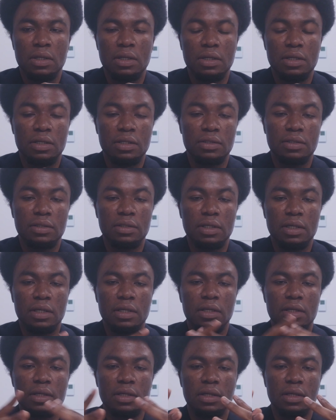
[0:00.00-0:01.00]
you need to
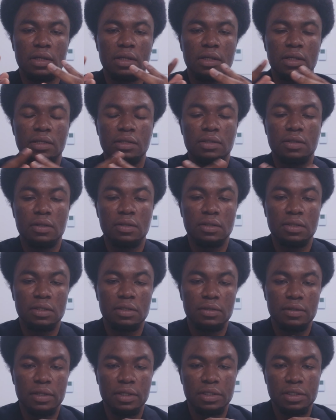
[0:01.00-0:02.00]
take into
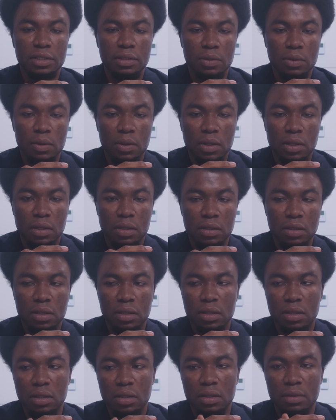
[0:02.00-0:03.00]
consideration
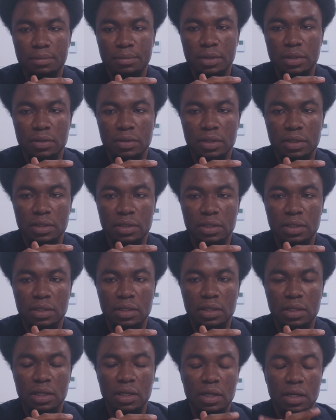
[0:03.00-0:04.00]
while building
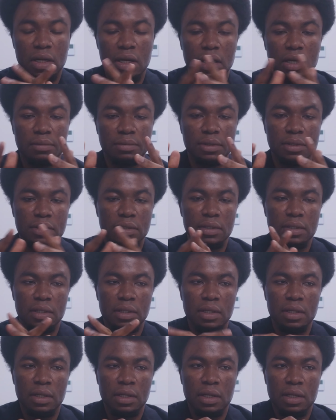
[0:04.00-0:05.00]
apps.
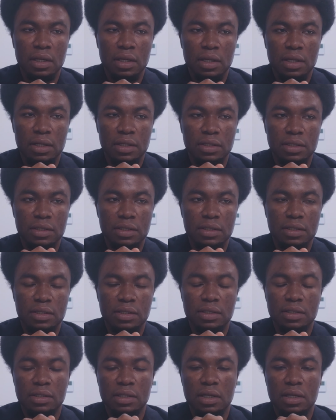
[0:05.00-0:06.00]

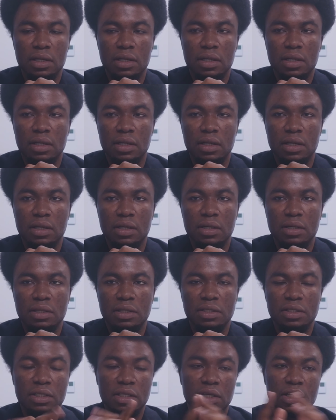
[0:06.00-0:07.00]
It's
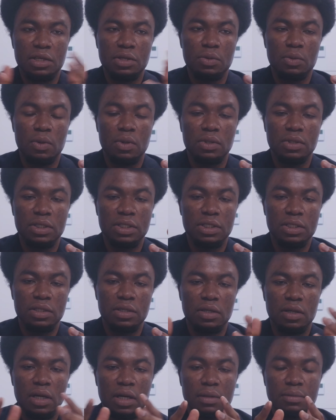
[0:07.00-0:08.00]
either you want
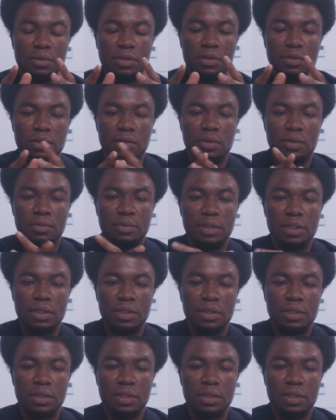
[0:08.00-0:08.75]
your app to